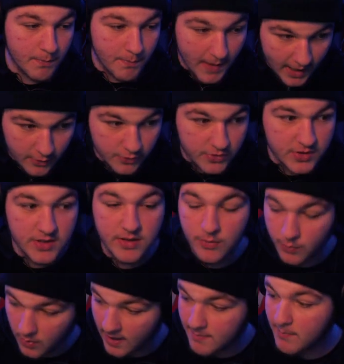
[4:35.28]
Belgian
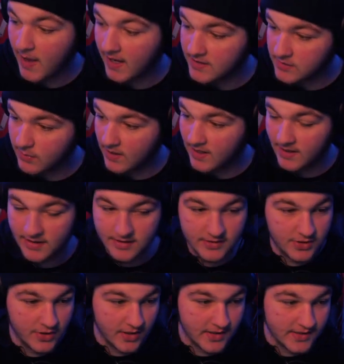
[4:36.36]
right back as well. I was
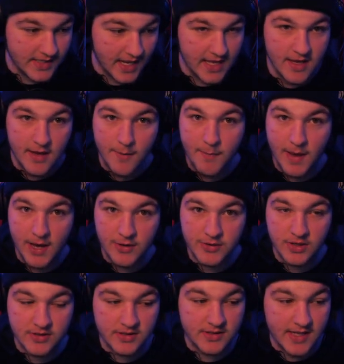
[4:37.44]
trying to say Belgian,
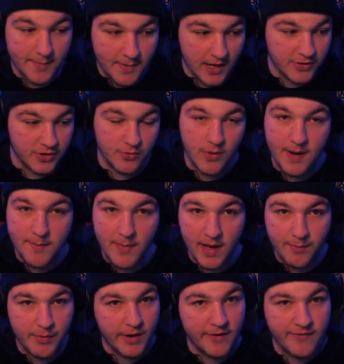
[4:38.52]
I was going to say Belgian right
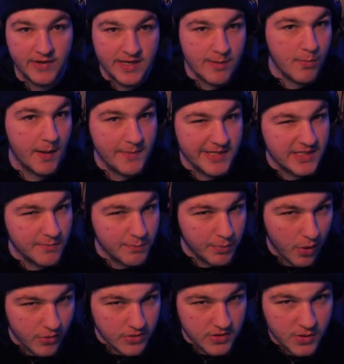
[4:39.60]
back, but I think there might be some
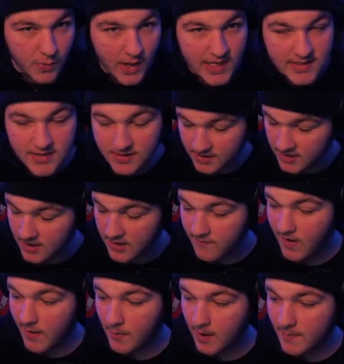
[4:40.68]
bronze ones
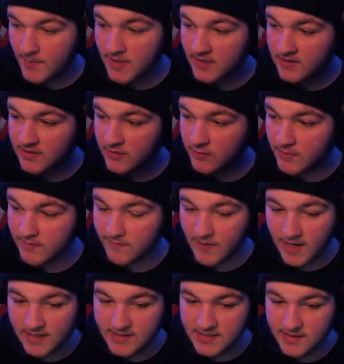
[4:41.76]
that might be a little bit
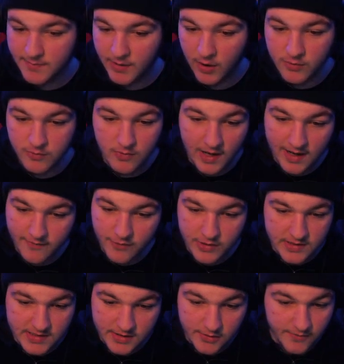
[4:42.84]
faster, but I'd rather a
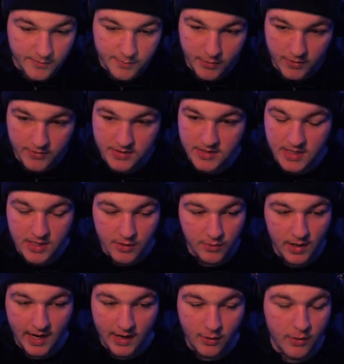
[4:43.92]
silver bronze
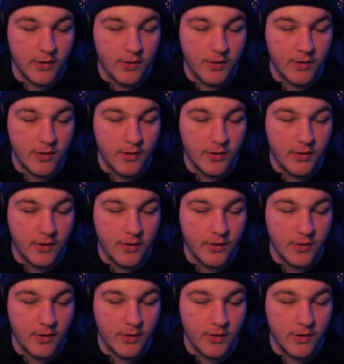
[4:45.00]
uh,